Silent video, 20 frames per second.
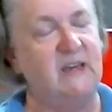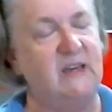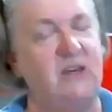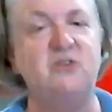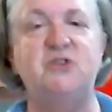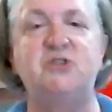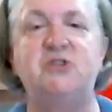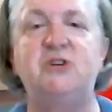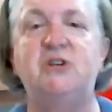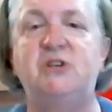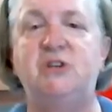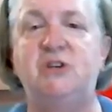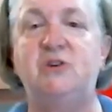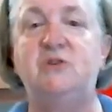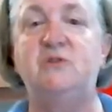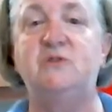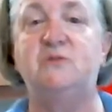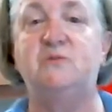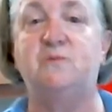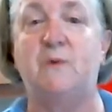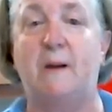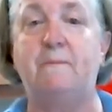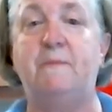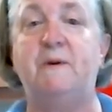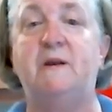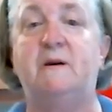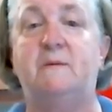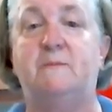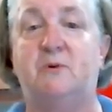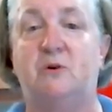you should use
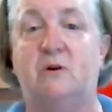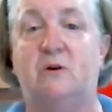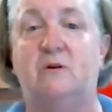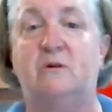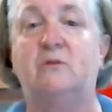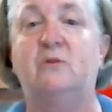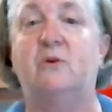reputable,